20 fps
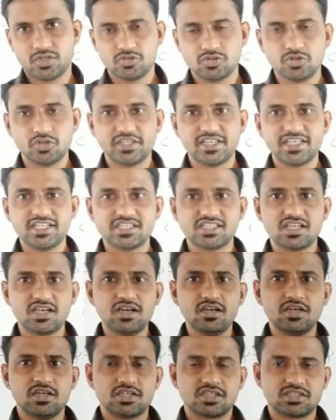So there is
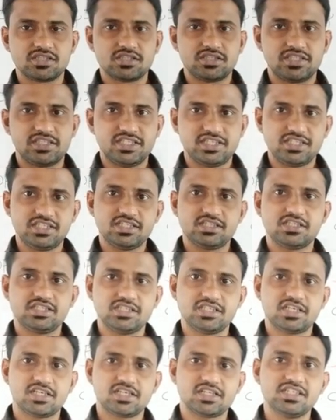
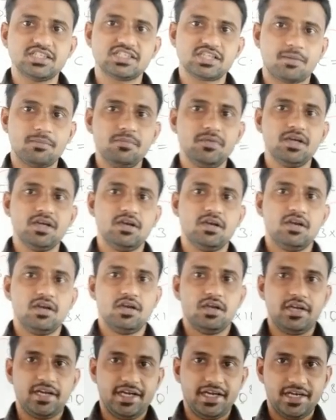these are the
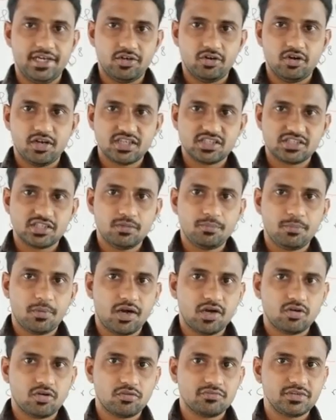some introduction
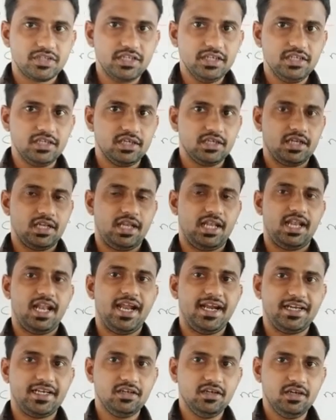part of the
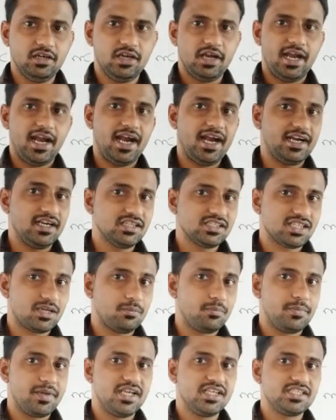light and
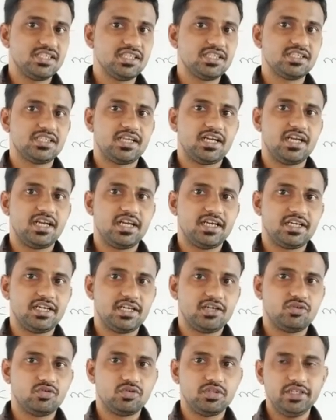some basics
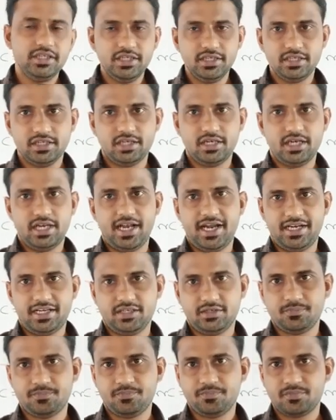related to the
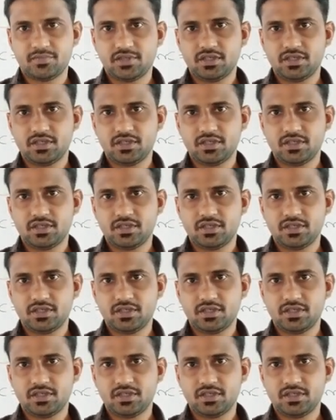light.